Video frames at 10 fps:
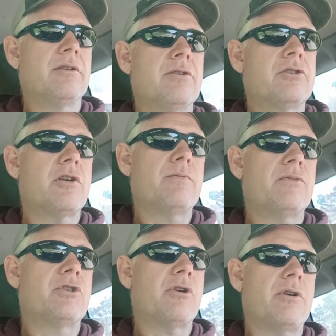some
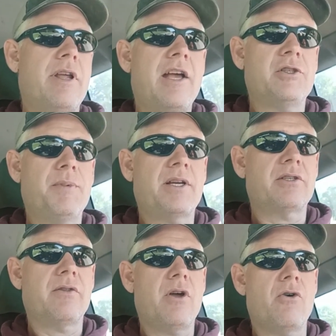certain aspects
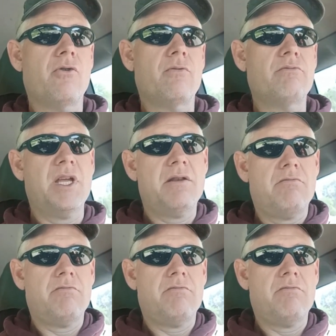of the home that,